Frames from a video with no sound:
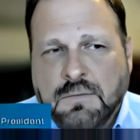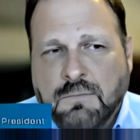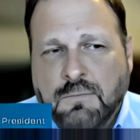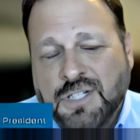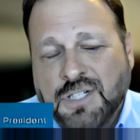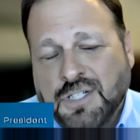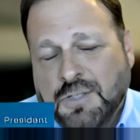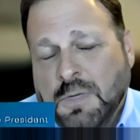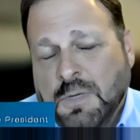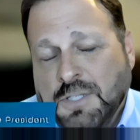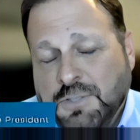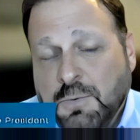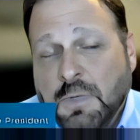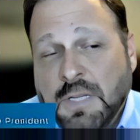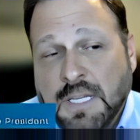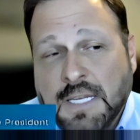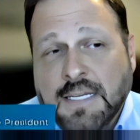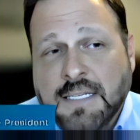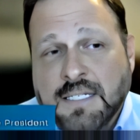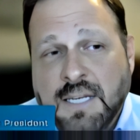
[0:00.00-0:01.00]
which is what's
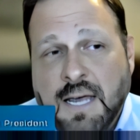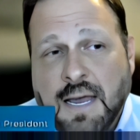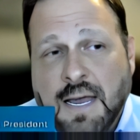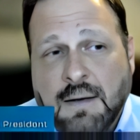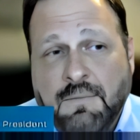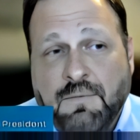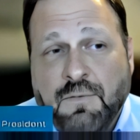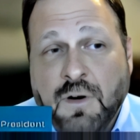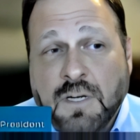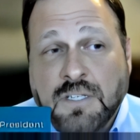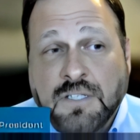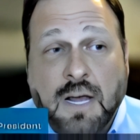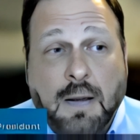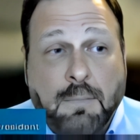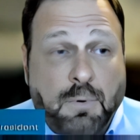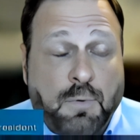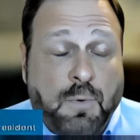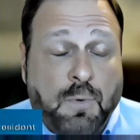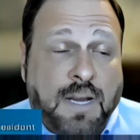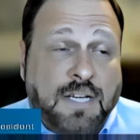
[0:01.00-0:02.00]
really exciting for us
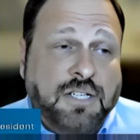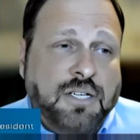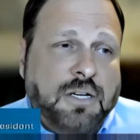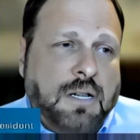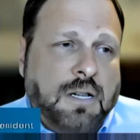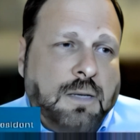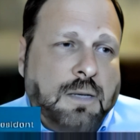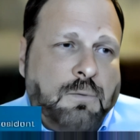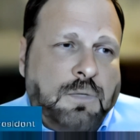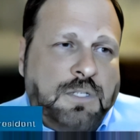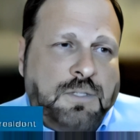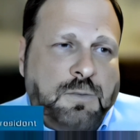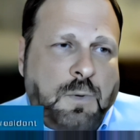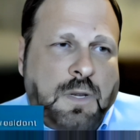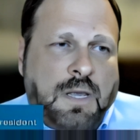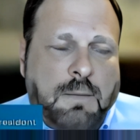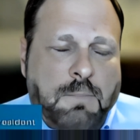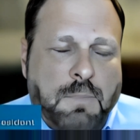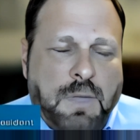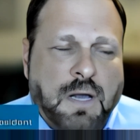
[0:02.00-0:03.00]
operationally once we
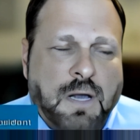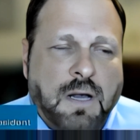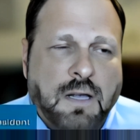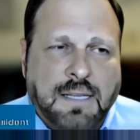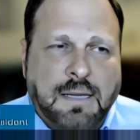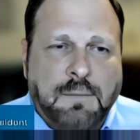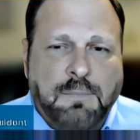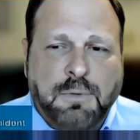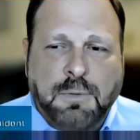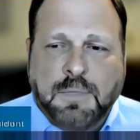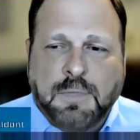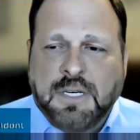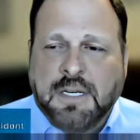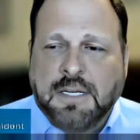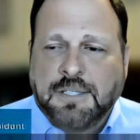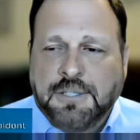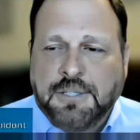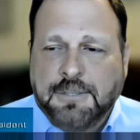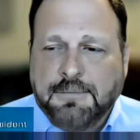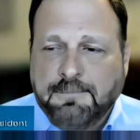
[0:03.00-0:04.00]
get beyond the
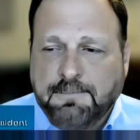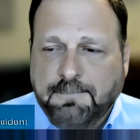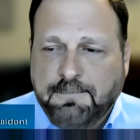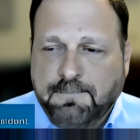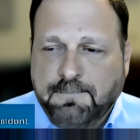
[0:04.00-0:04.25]
implementation.